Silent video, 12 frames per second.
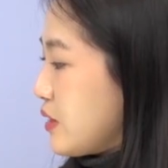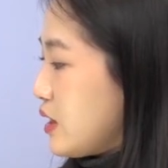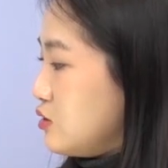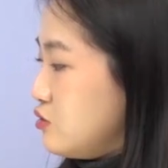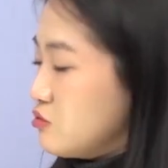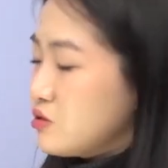
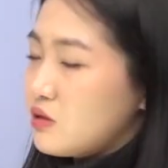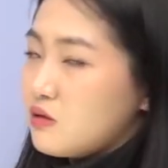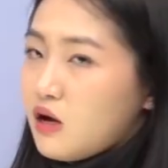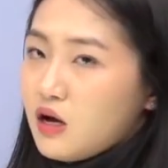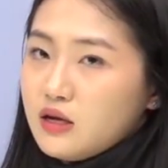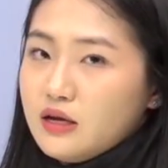Used a
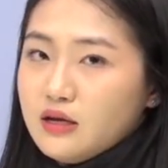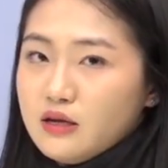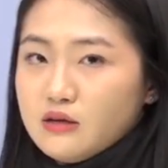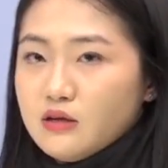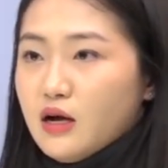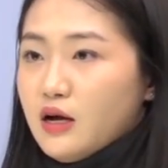lot
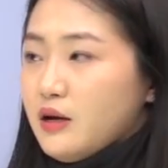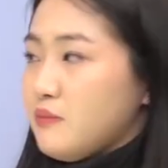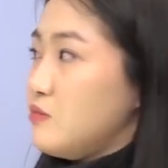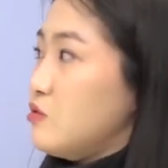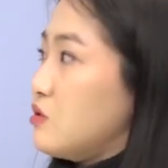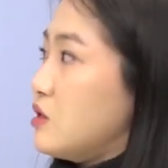in
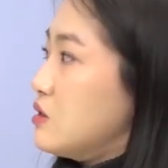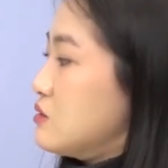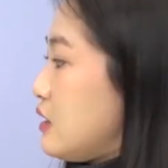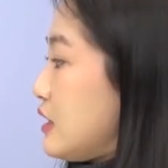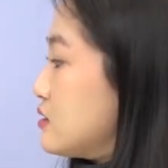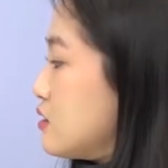your
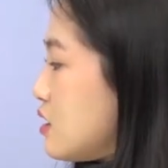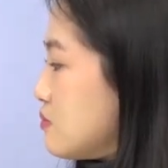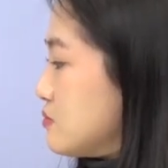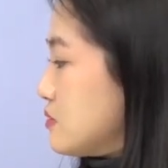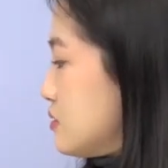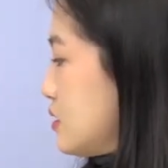
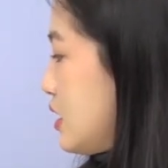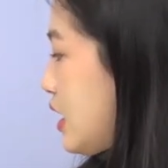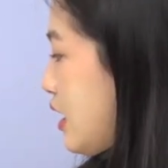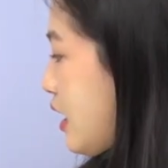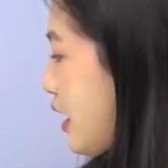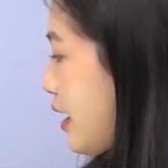desktops.
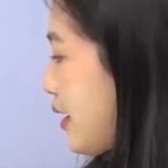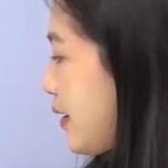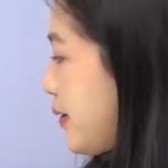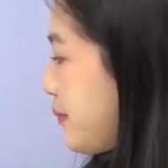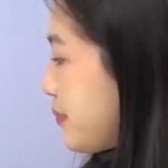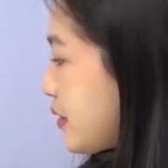
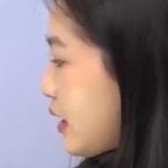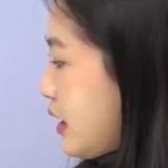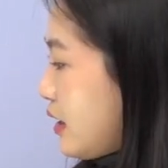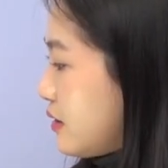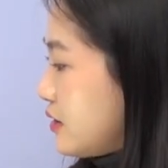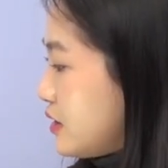
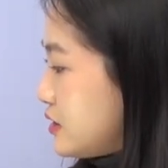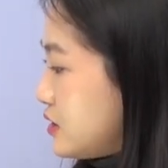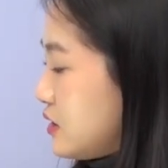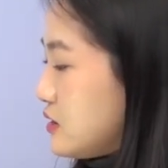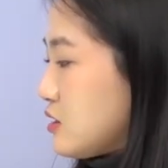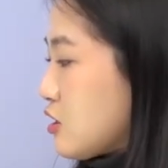And this
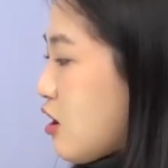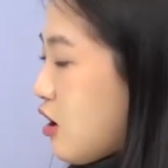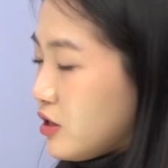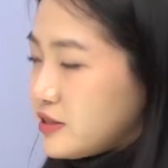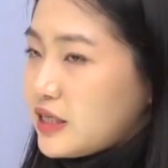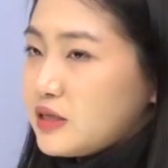is a
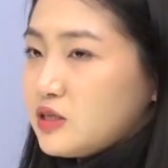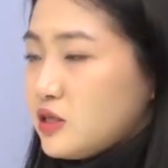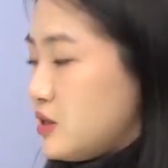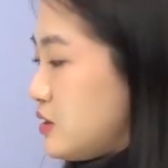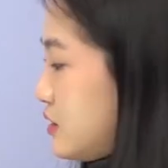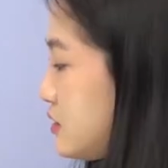call
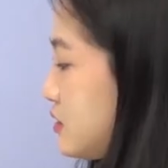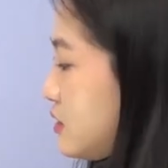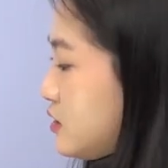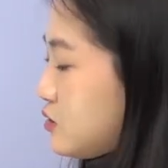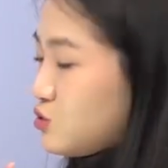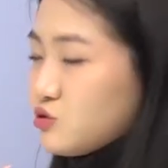center. This
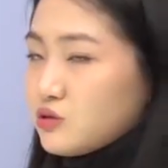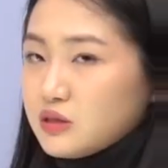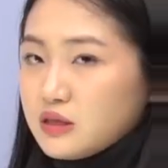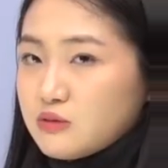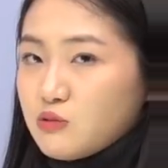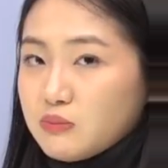is
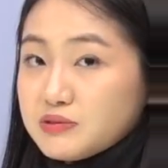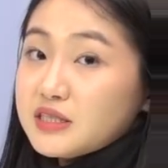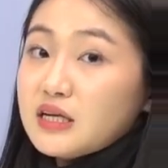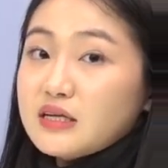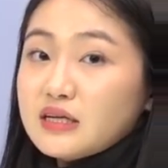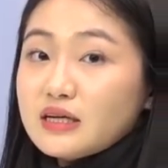usually
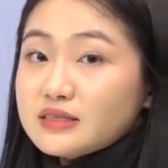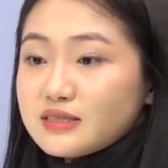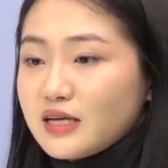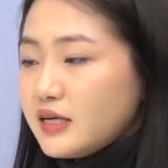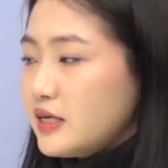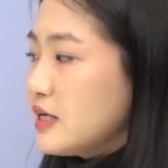representing a
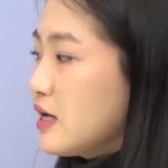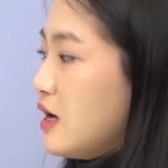setting.